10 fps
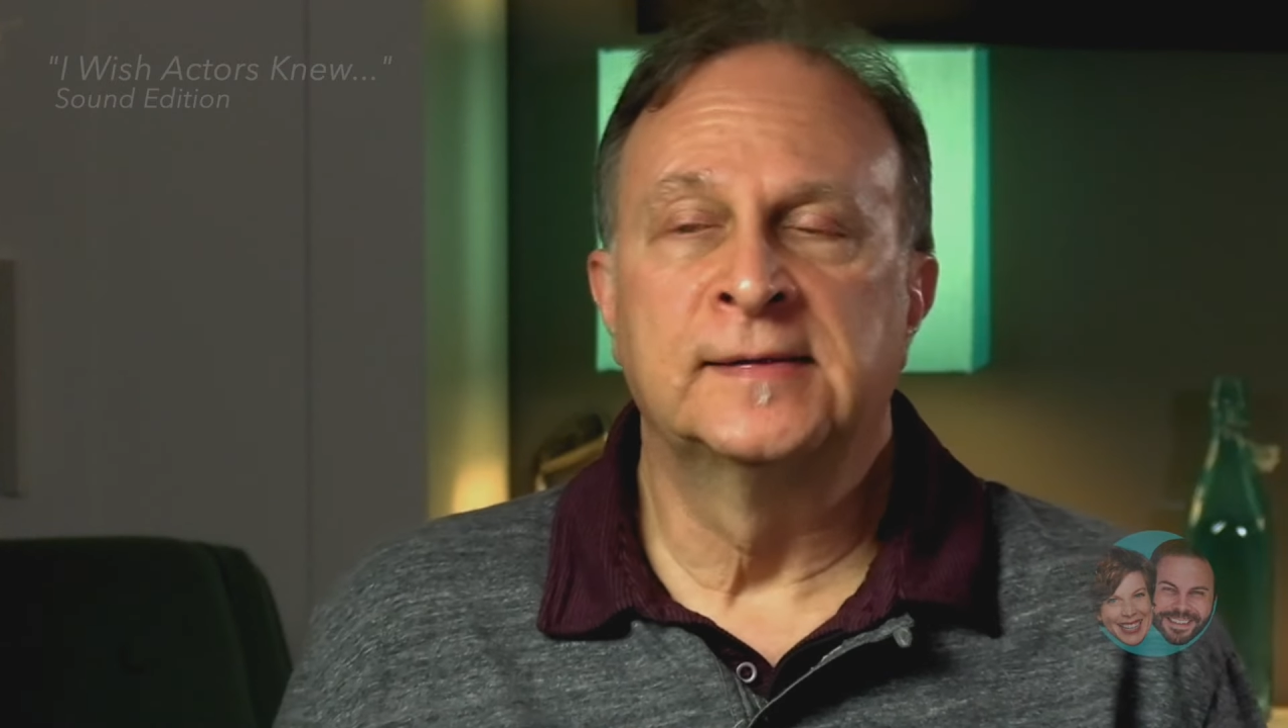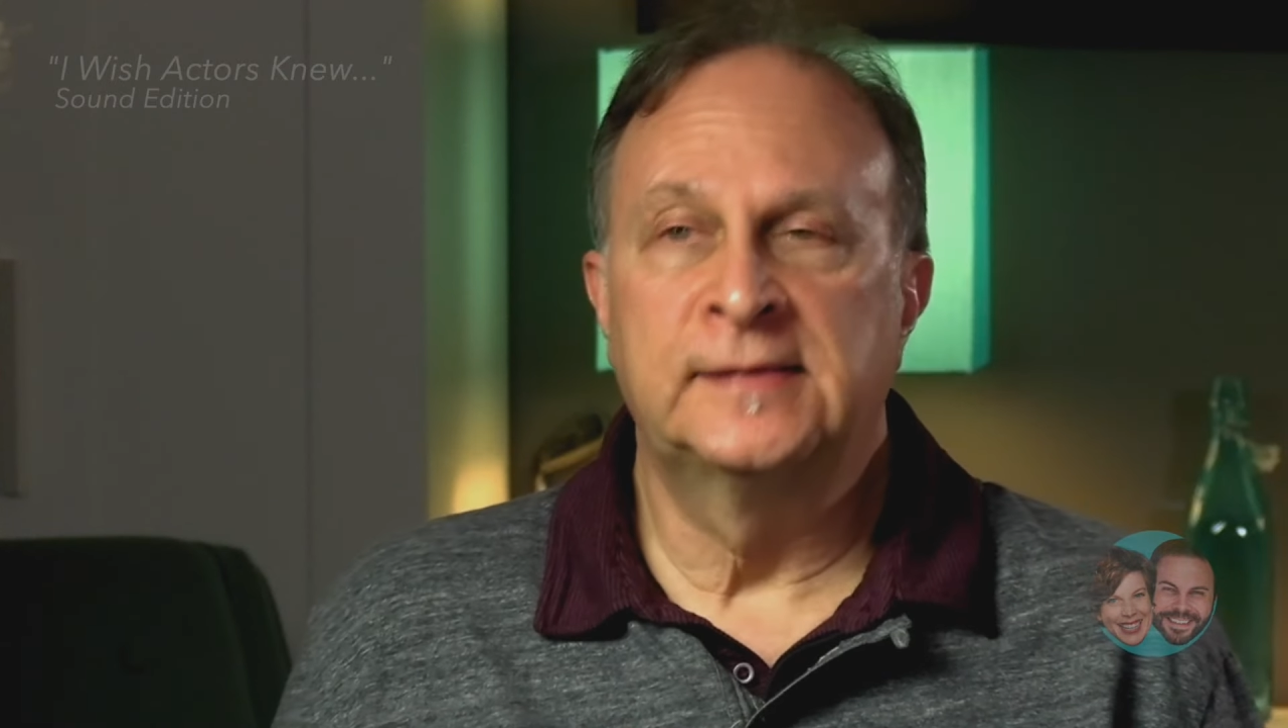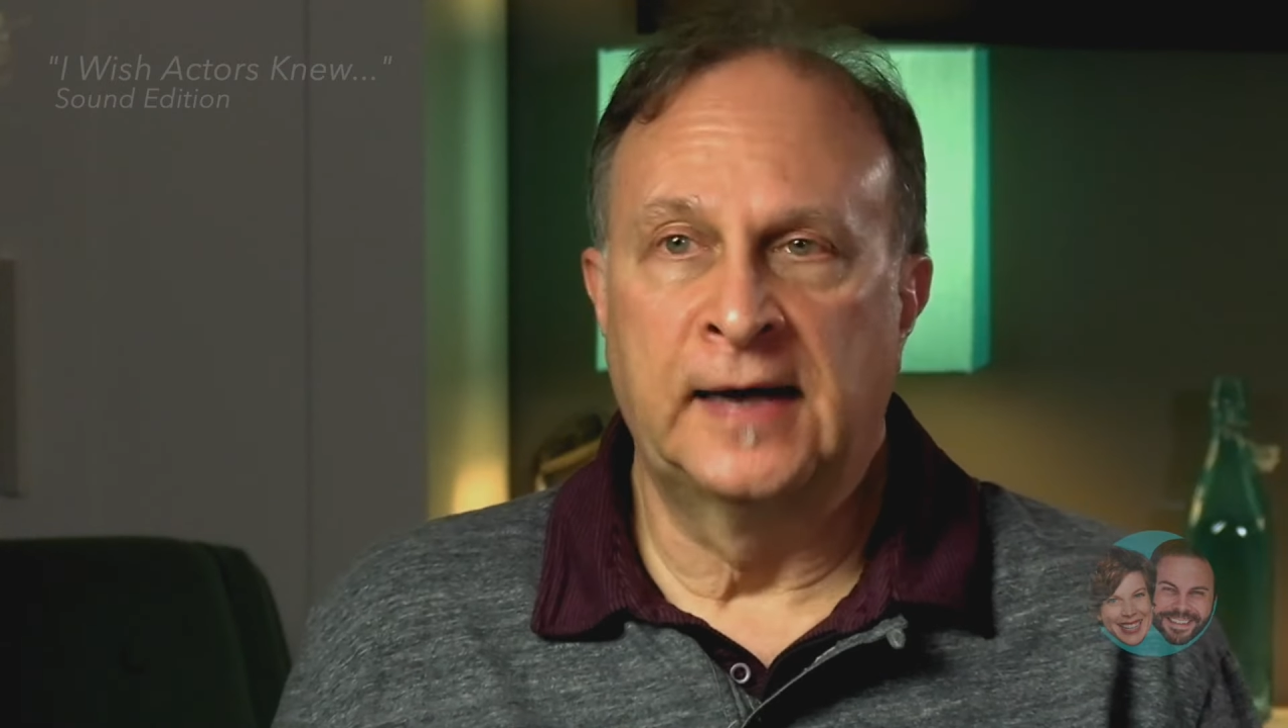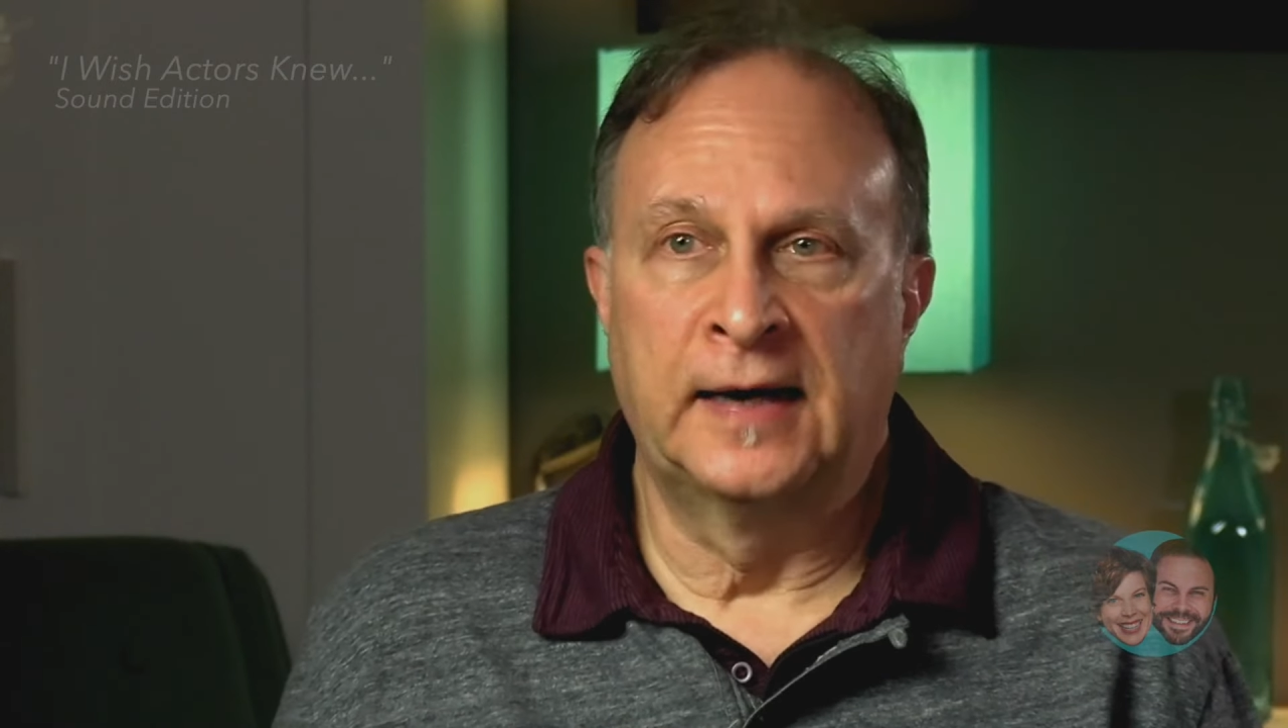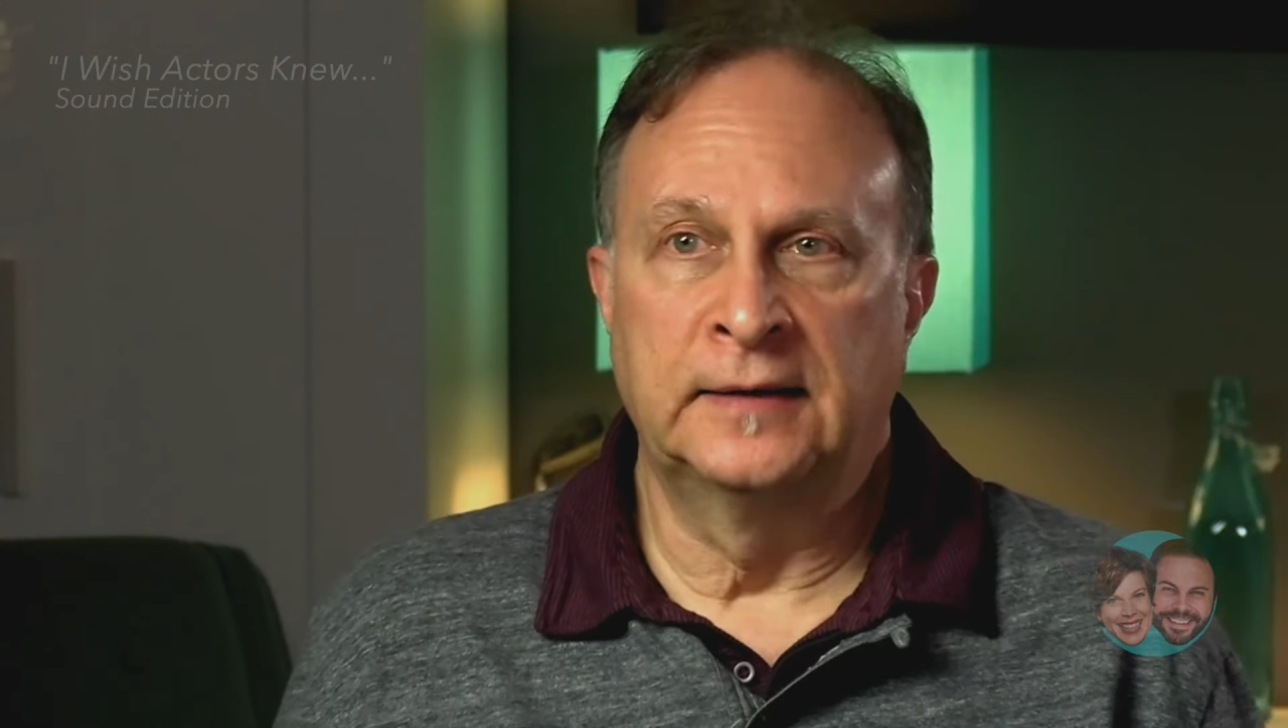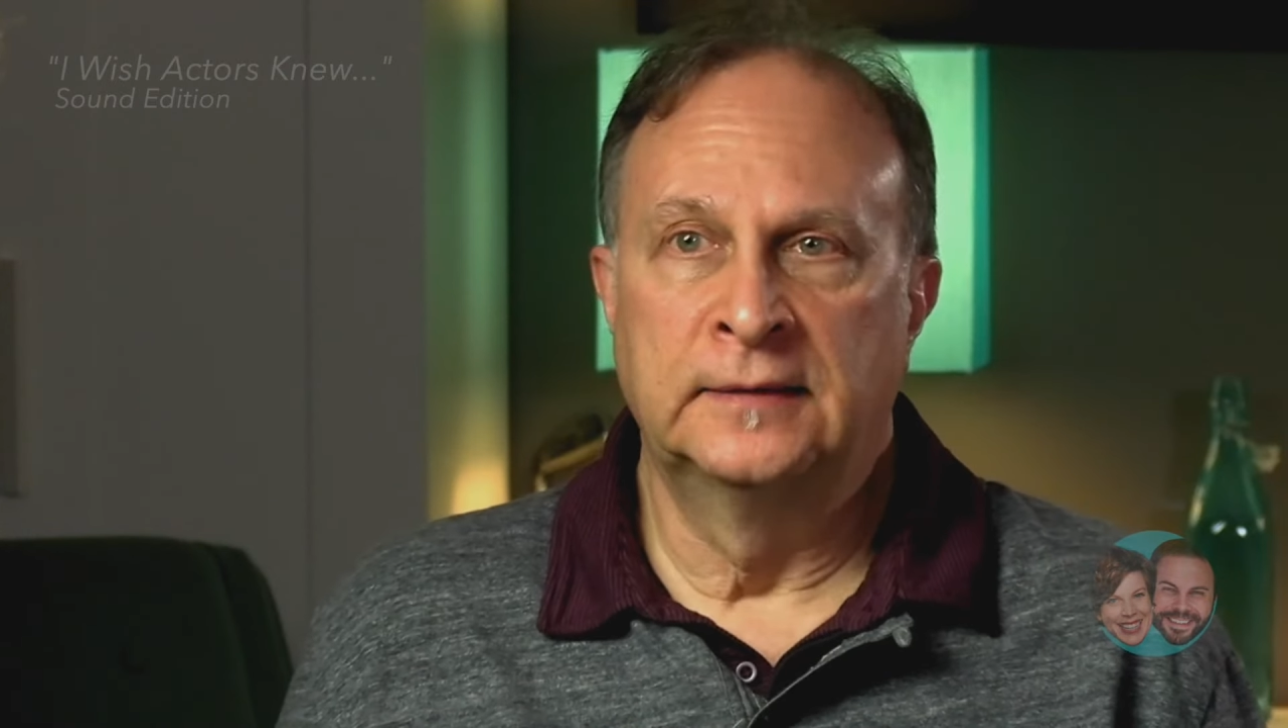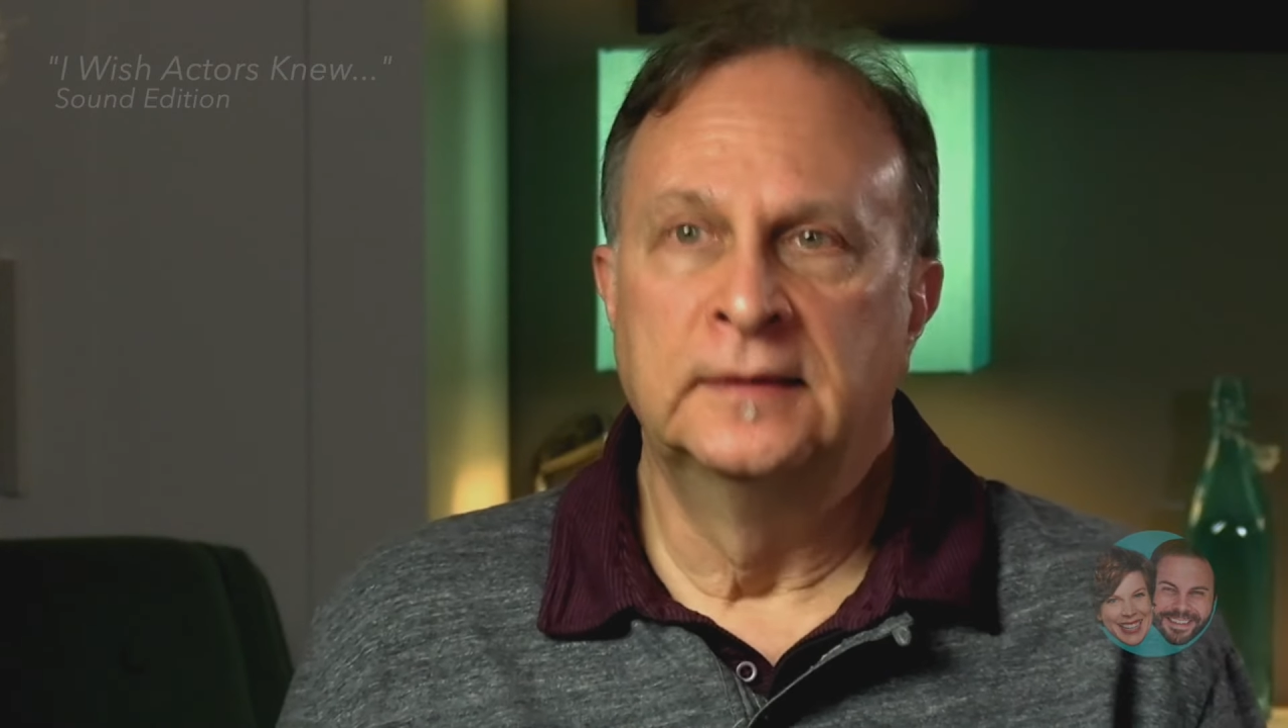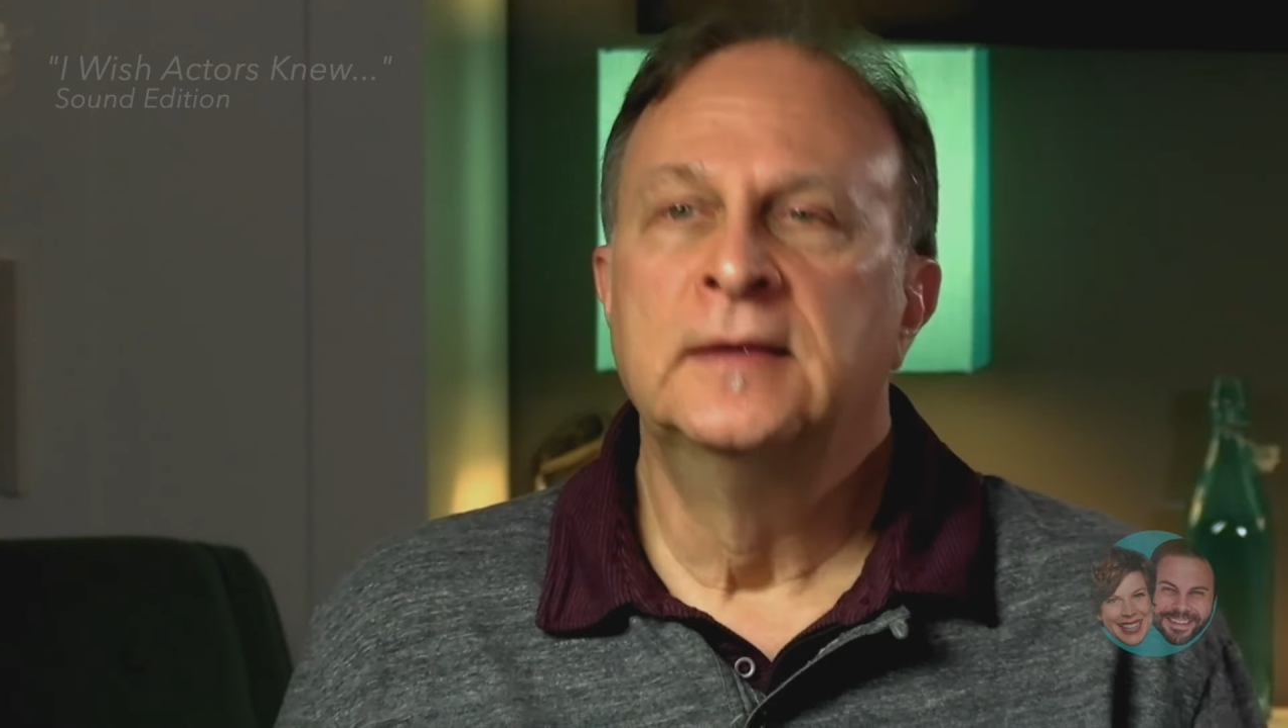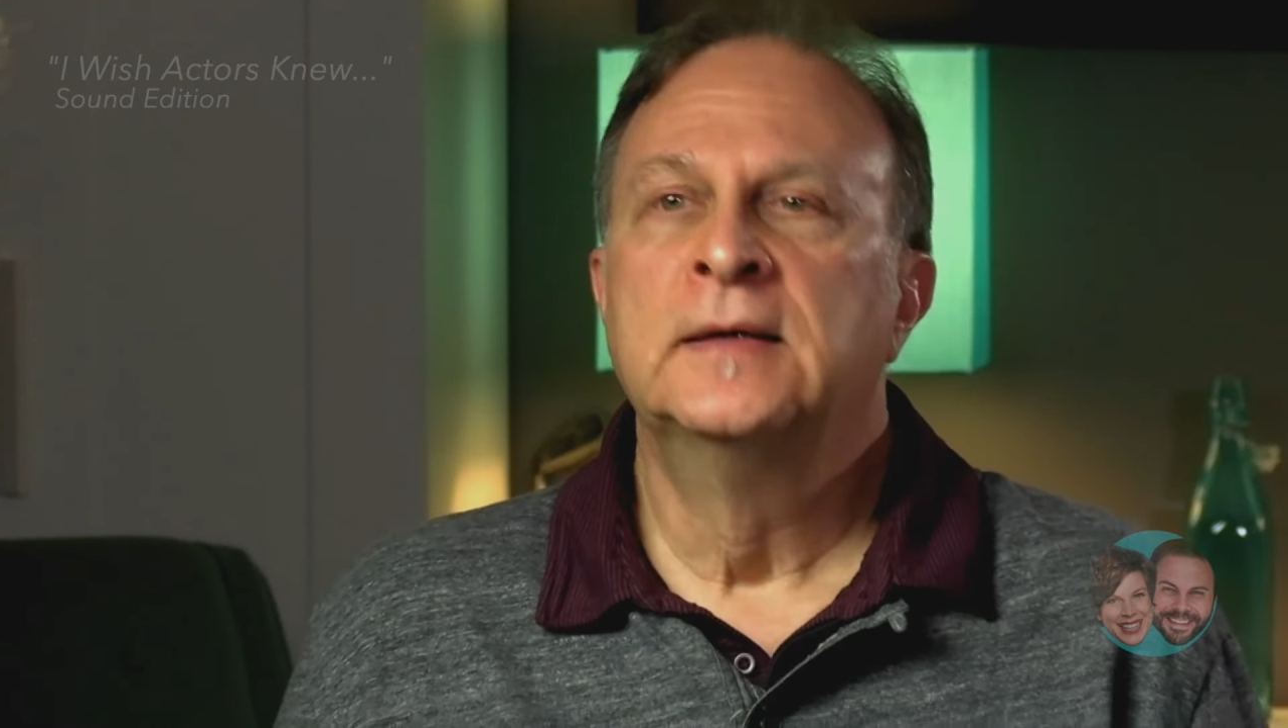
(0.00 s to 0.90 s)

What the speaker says: set.